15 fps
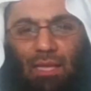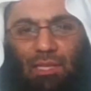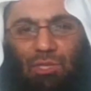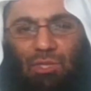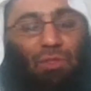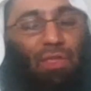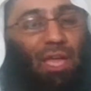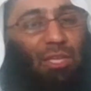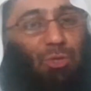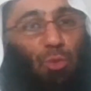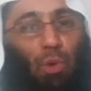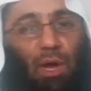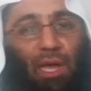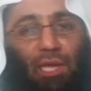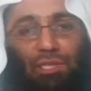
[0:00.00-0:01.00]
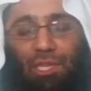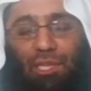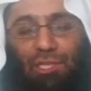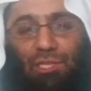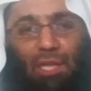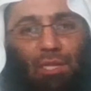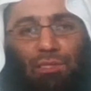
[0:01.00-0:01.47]
So that's why it
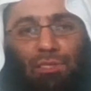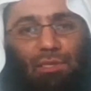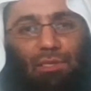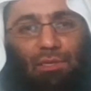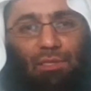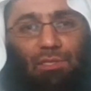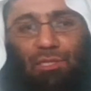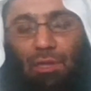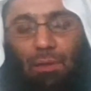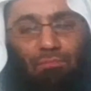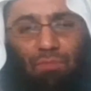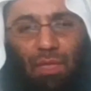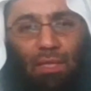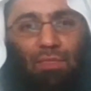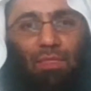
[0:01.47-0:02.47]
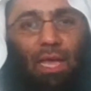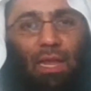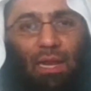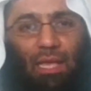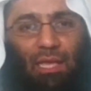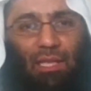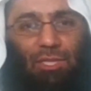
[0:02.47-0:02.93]
is not something that
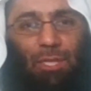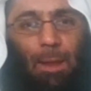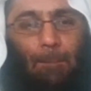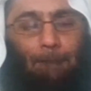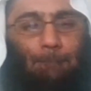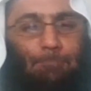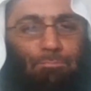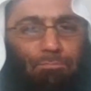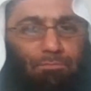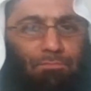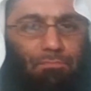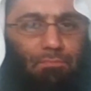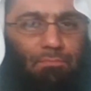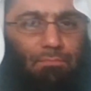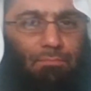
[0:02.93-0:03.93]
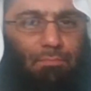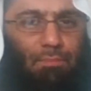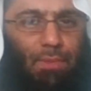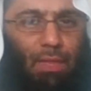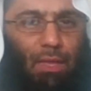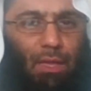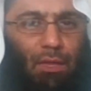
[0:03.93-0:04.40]
is
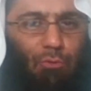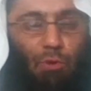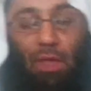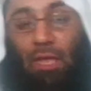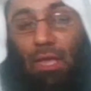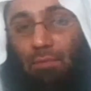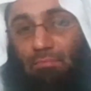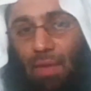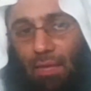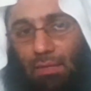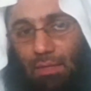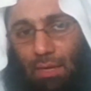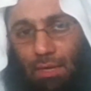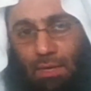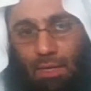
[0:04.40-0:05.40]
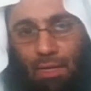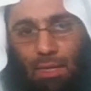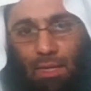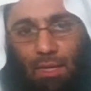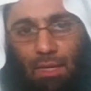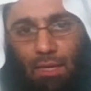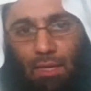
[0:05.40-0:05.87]
recommended.
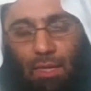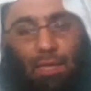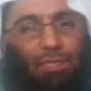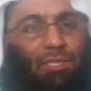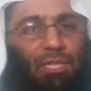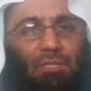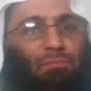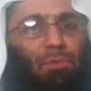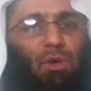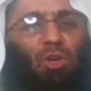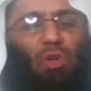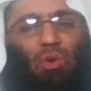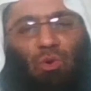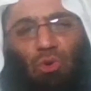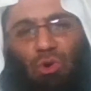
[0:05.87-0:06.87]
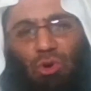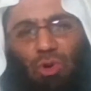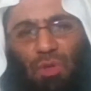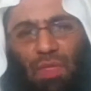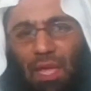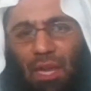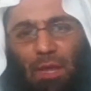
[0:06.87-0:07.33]
It is
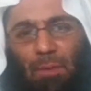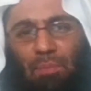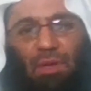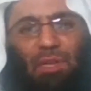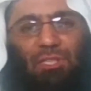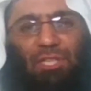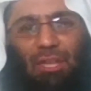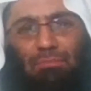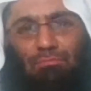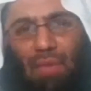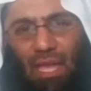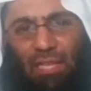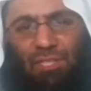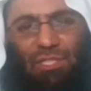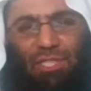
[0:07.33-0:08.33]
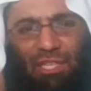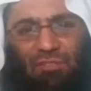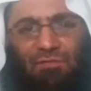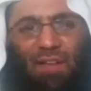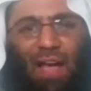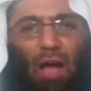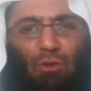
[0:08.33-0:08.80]
makruh that a person makes
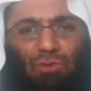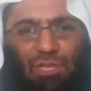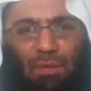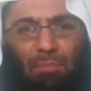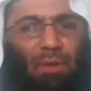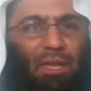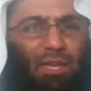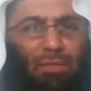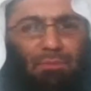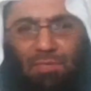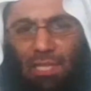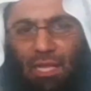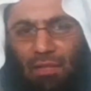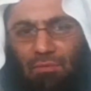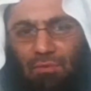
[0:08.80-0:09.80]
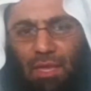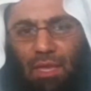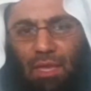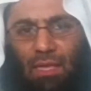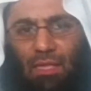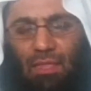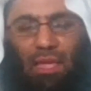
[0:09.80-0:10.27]
these vows upon himself,
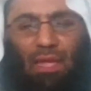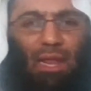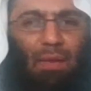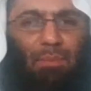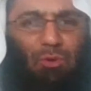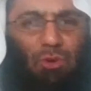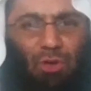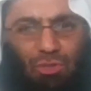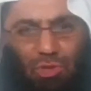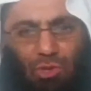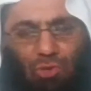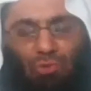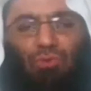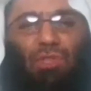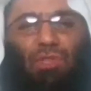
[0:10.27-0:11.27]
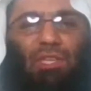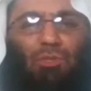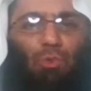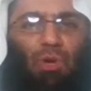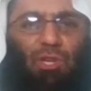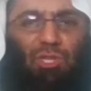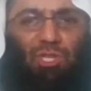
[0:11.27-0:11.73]
that I'm going to do
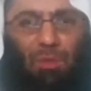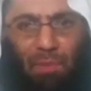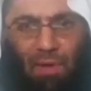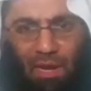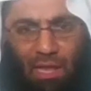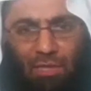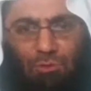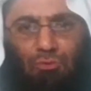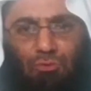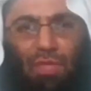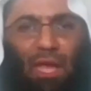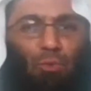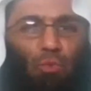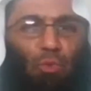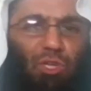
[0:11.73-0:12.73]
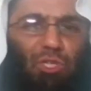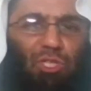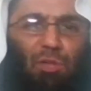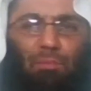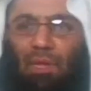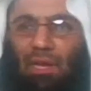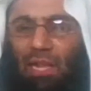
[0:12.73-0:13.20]
this worship and I'll do that
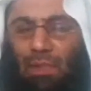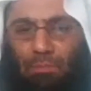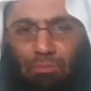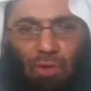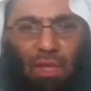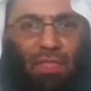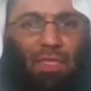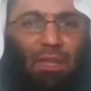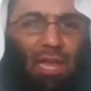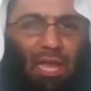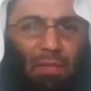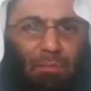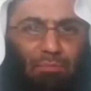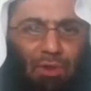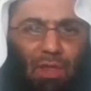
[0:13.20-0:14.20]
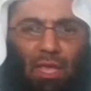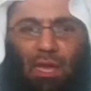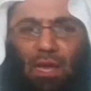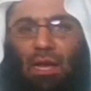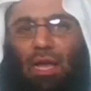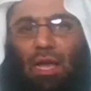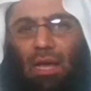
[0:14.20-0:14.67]
worship and I'll pray the night
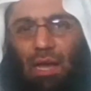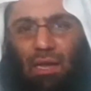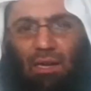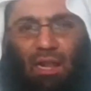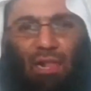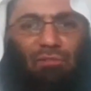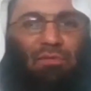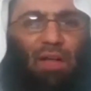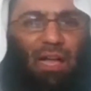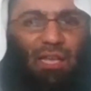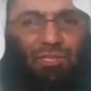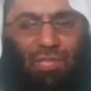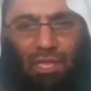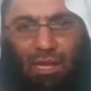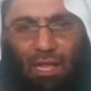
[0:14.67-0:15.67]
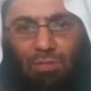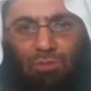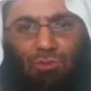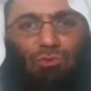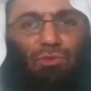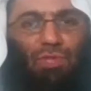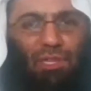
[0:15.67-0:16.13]
prayer and I'll fast and I'll
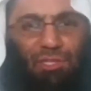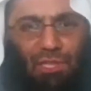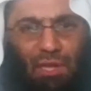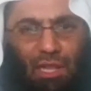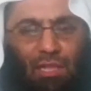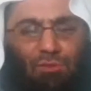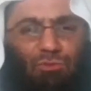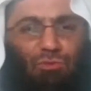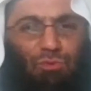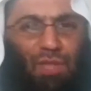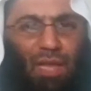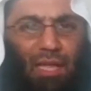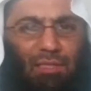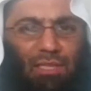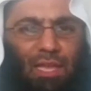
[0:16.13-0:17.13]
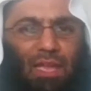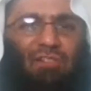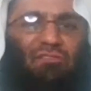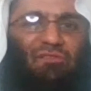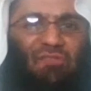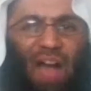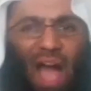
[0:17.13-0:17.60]
do this and I'll do that,
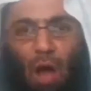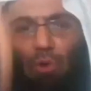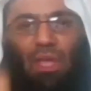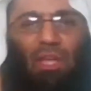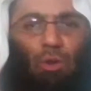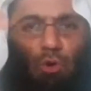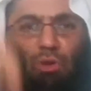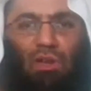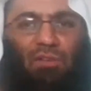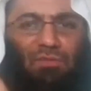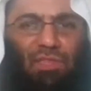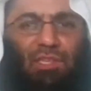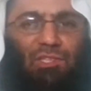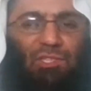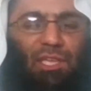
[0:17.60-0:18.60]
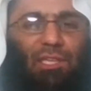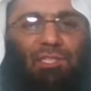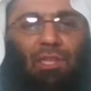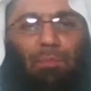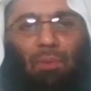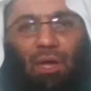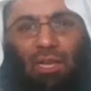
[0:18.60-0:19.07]
vowing all of these
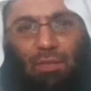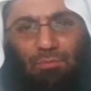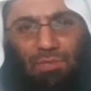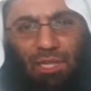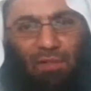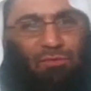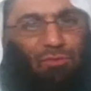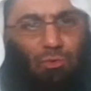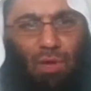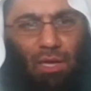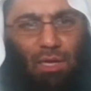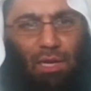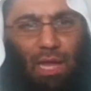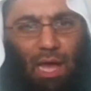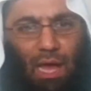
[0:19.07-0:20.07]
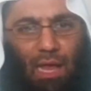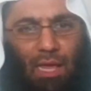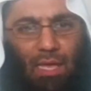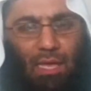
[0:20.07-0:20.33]
things upon himself to Allah.